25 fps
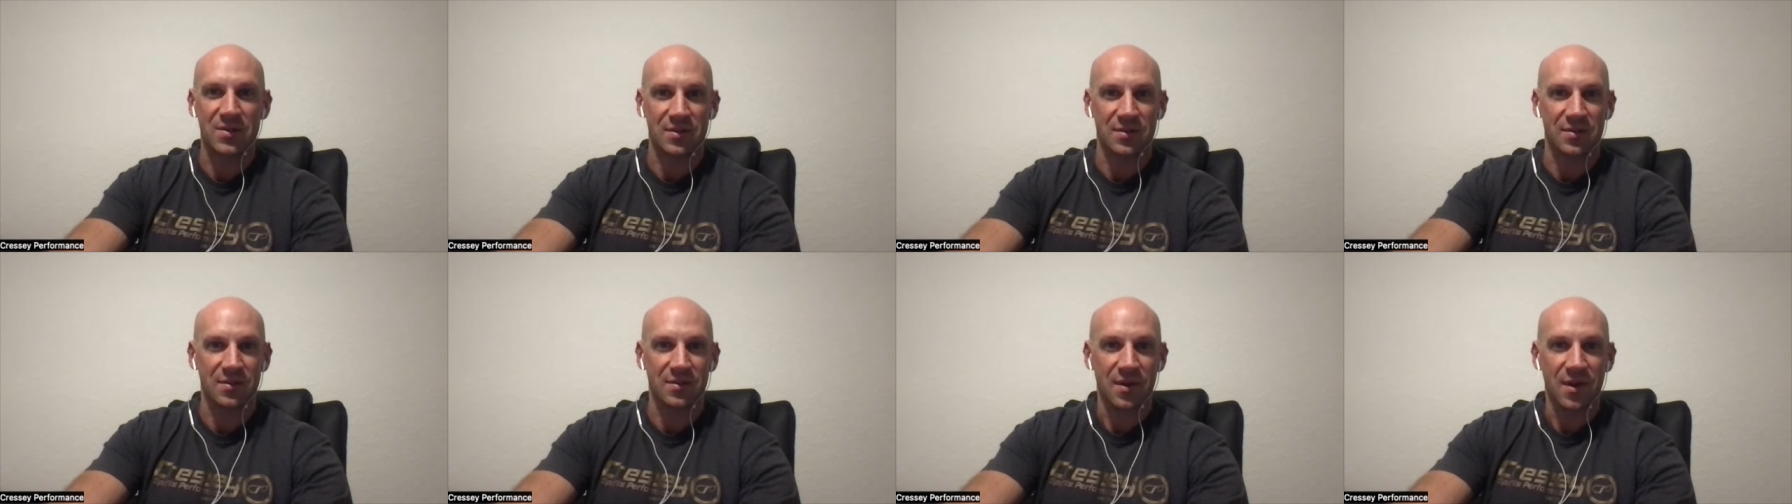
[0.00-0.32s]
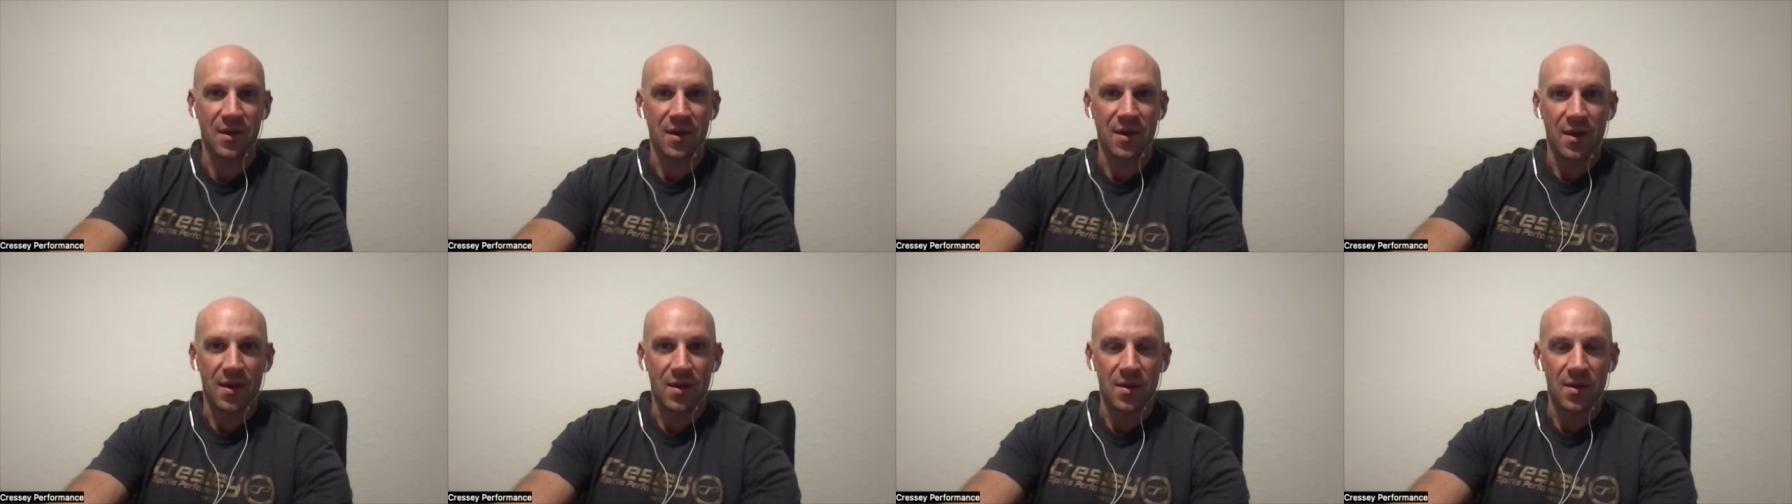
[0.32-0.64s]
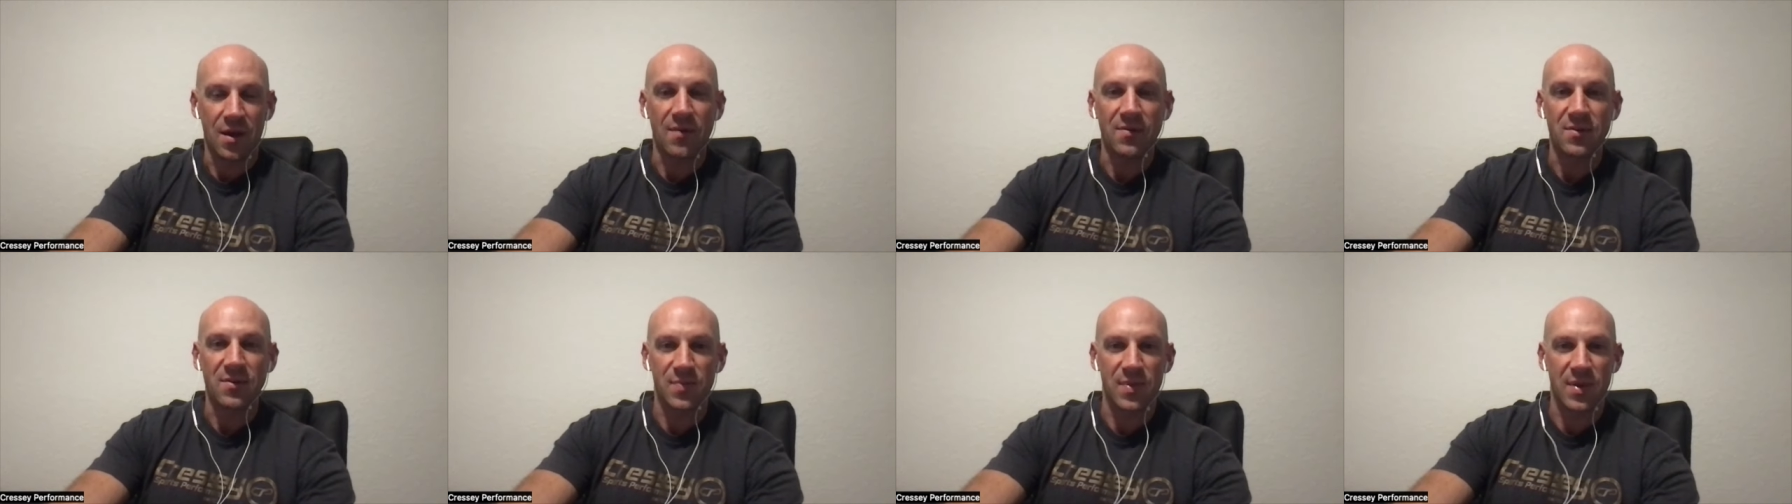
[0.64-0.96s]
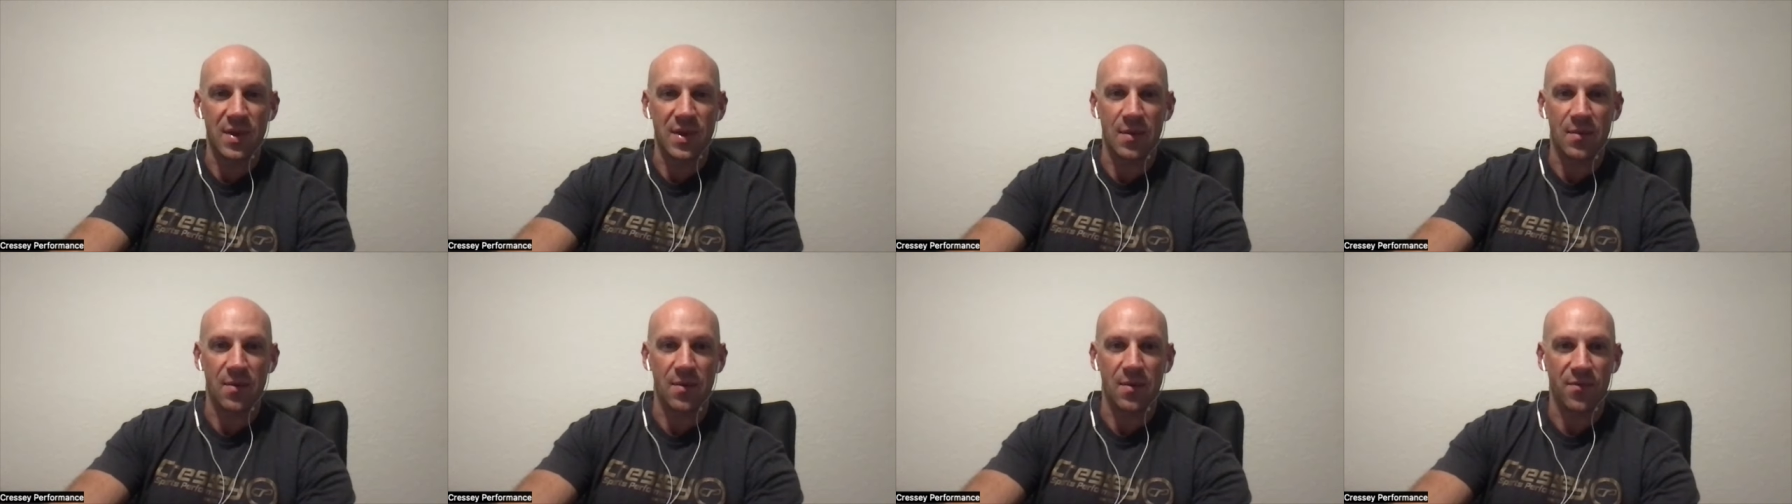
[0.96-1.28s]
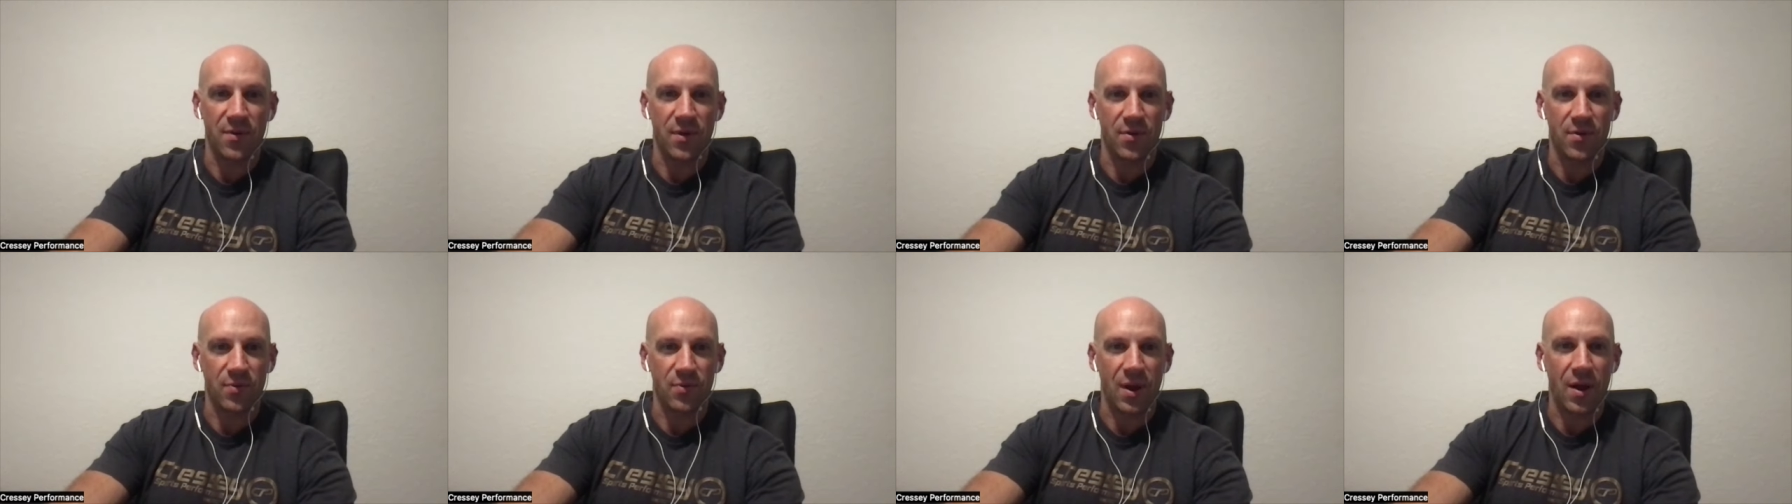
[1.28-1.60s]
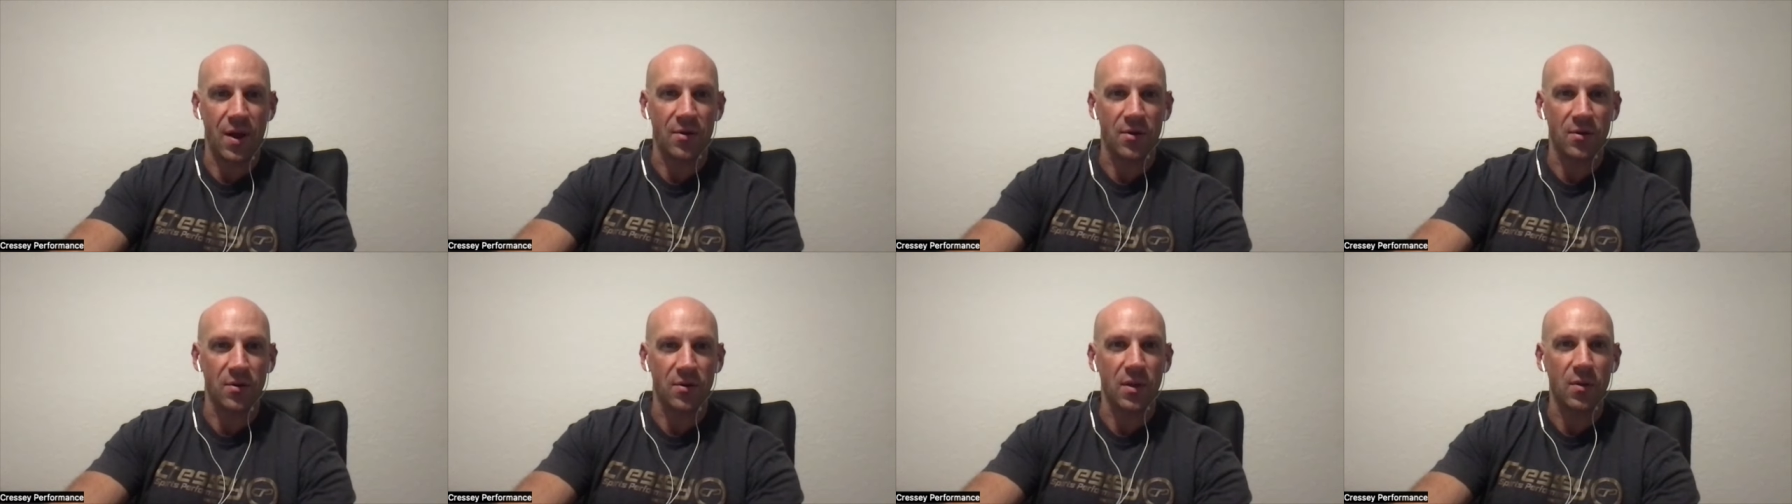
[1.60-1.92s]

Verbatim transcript: and you obviously became a fifth rounder.